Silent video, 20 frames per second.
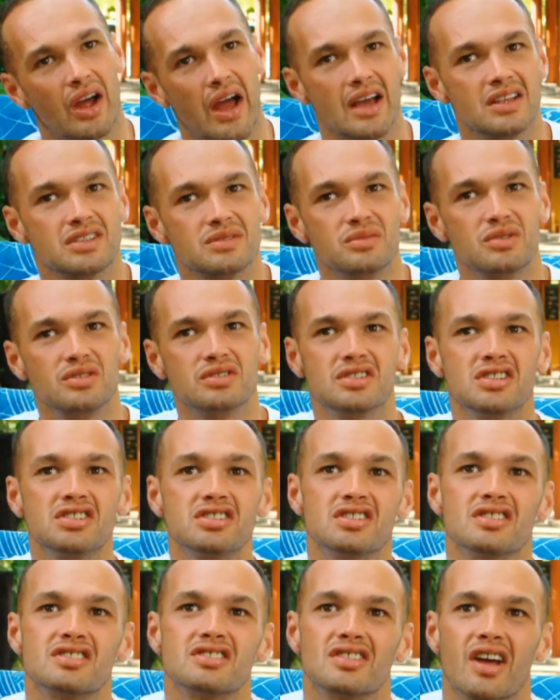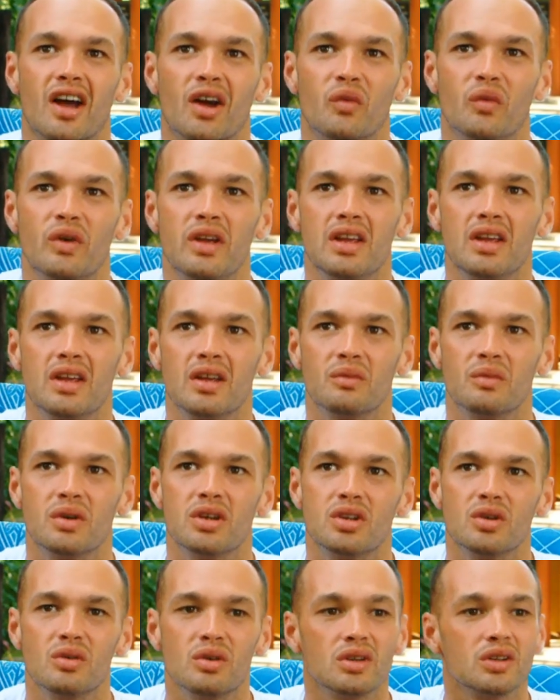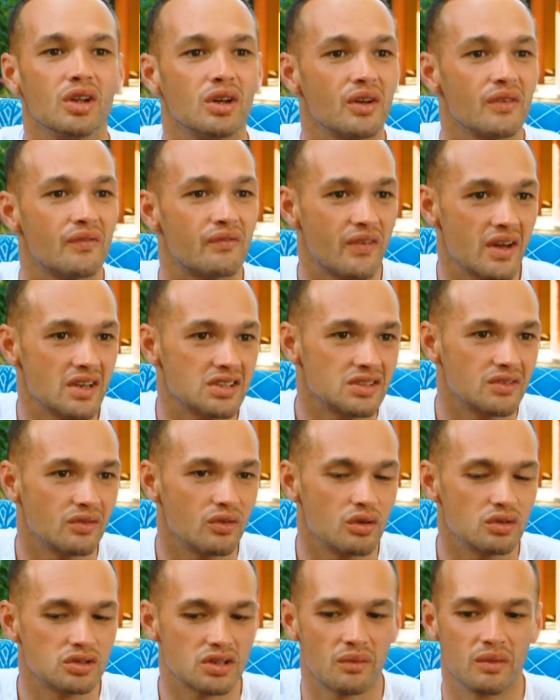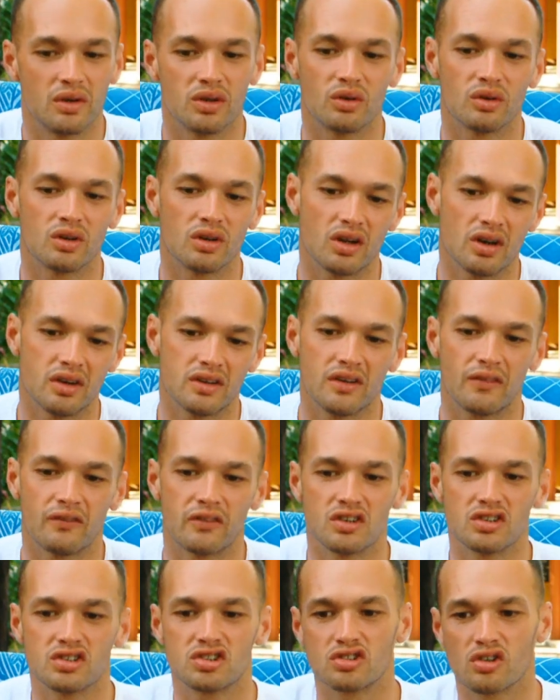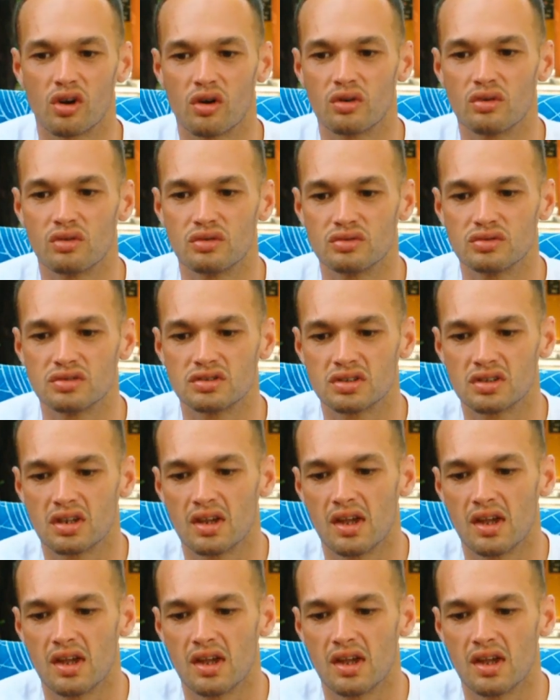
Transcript: As musicians, like we, we do a lot of festivals and we do a lot of different shows.